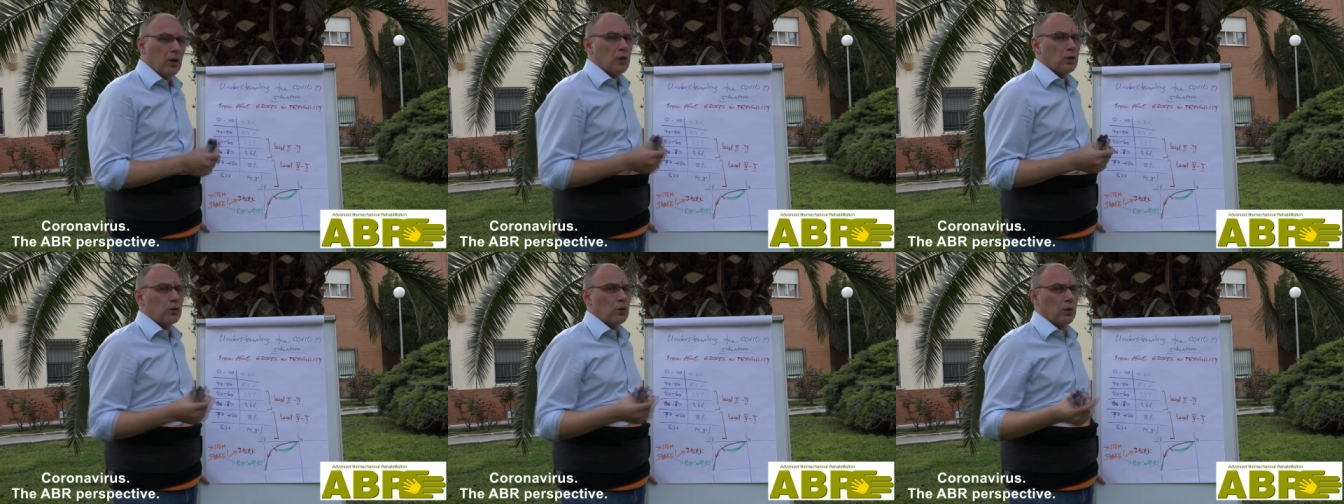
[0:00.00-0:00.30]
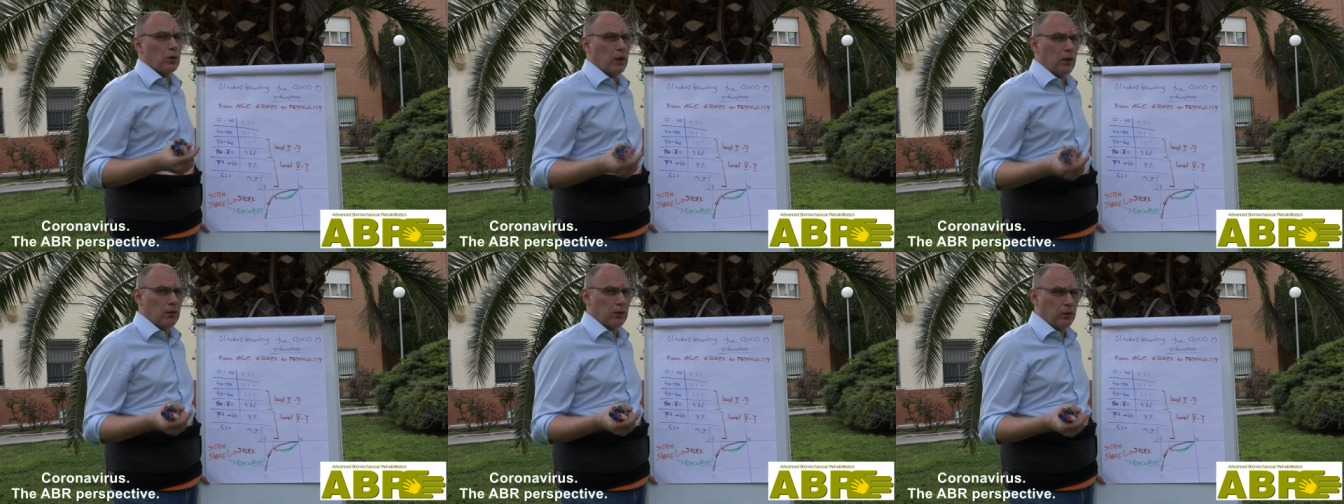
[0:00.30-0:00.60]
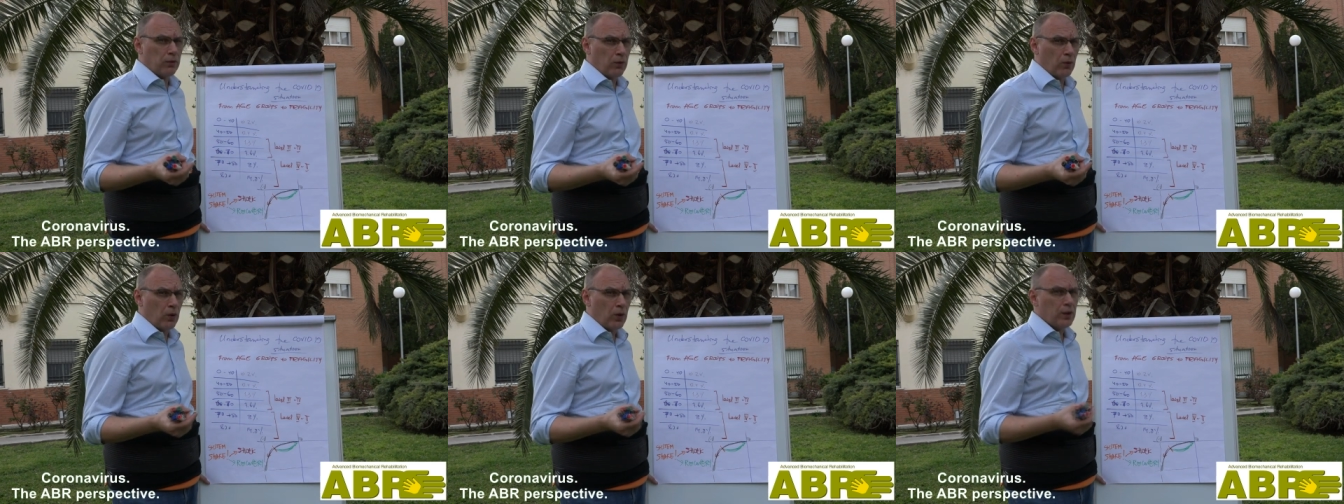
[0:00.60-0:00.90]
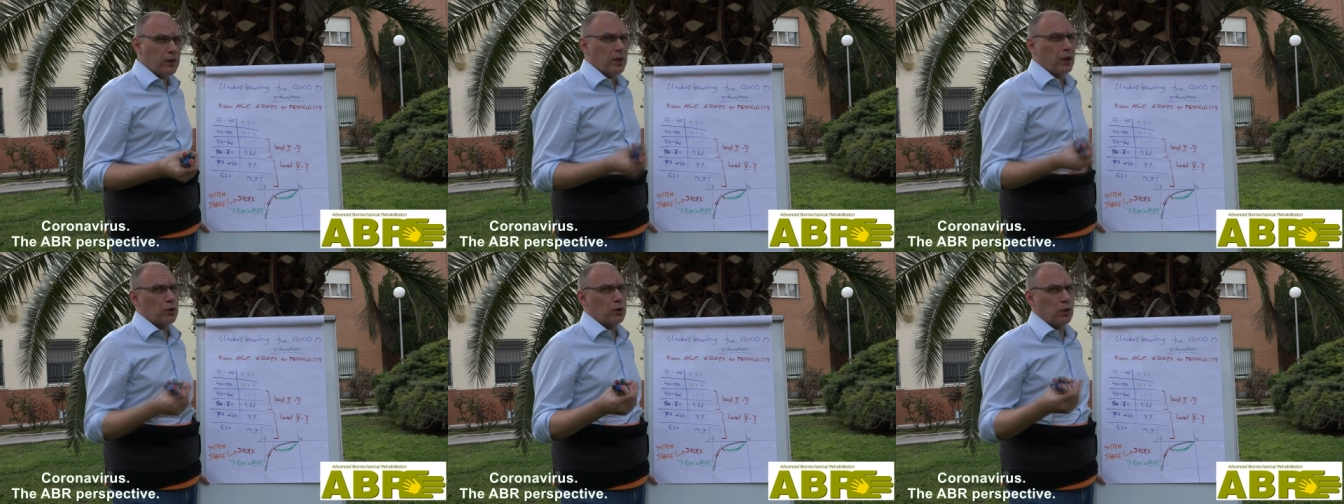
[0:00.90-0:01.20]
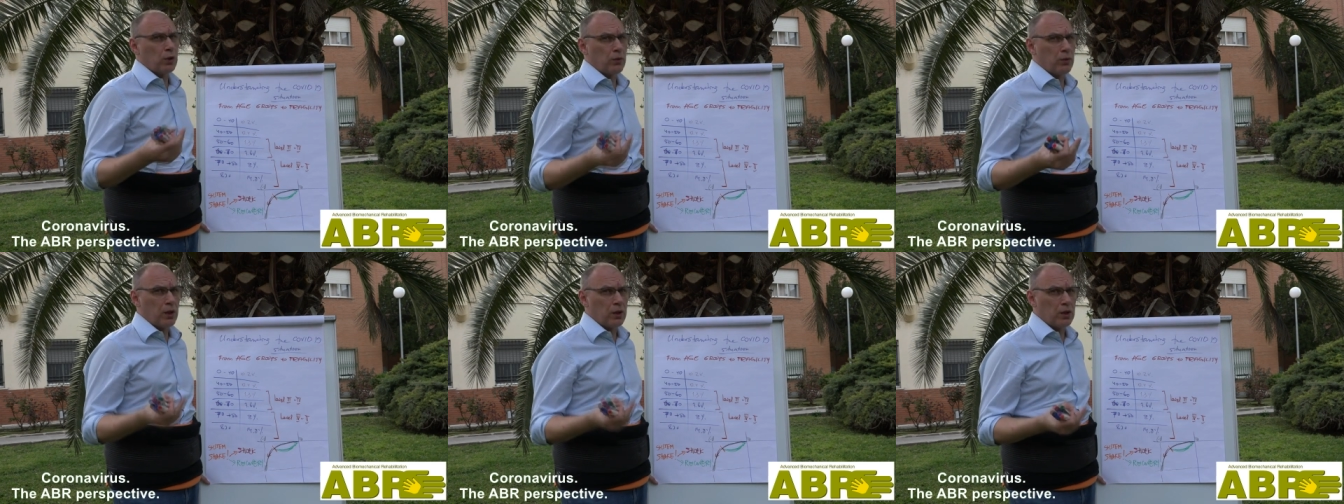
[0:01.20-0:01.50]
So level four, that's
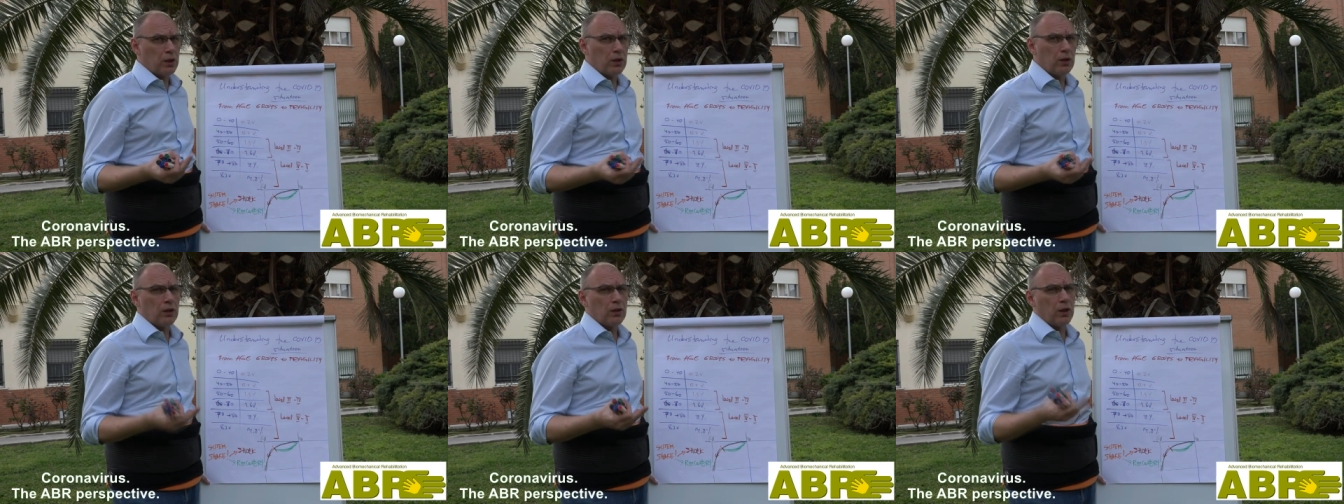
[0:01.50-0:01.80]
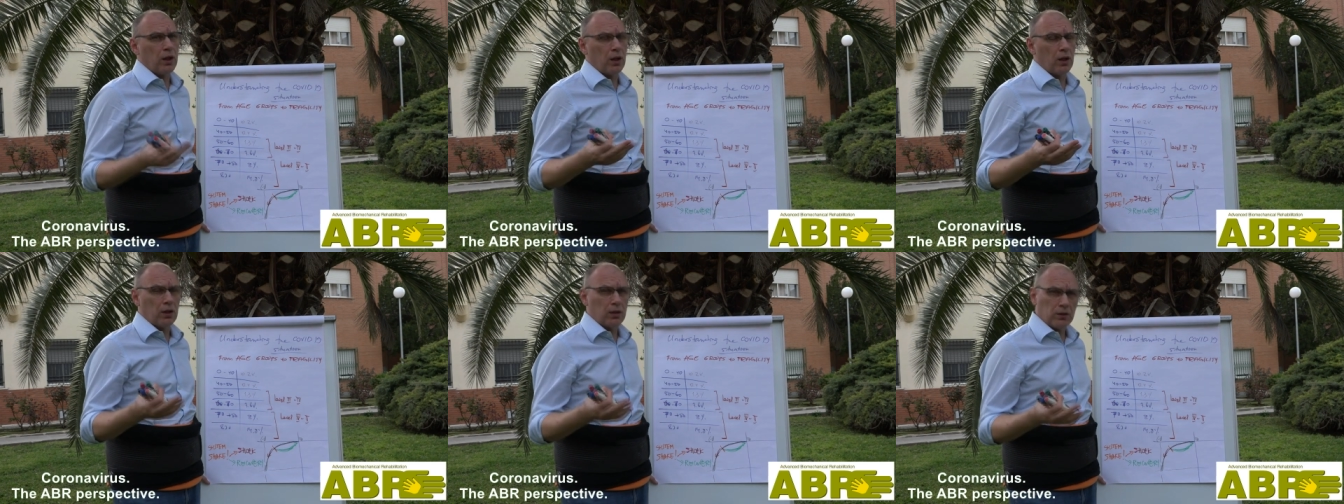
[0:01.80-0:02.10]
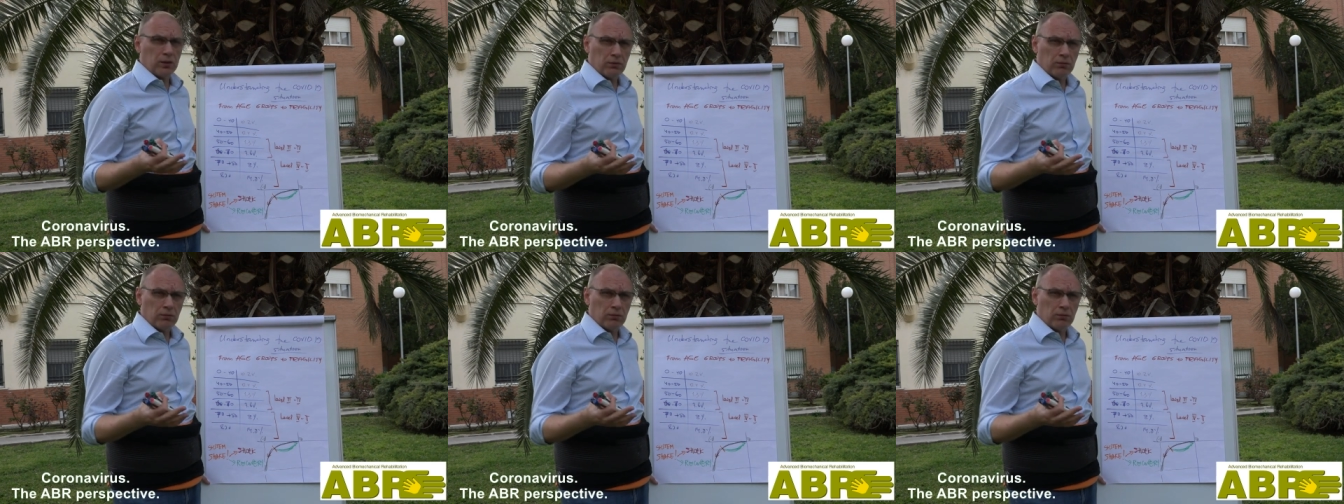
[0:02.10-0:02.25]
already the